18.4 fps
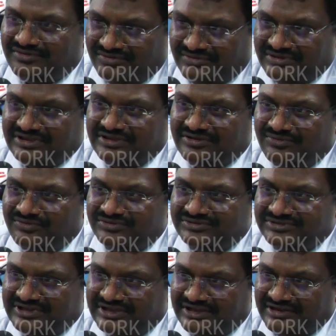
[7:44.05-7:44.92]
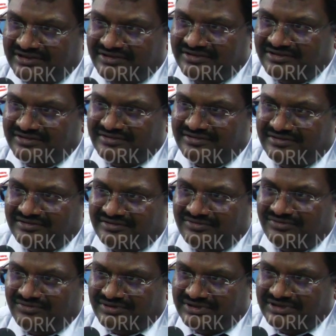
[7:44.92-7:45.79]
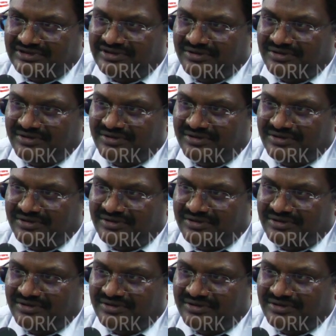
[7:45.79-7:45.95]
Okay, goods carrier, okay,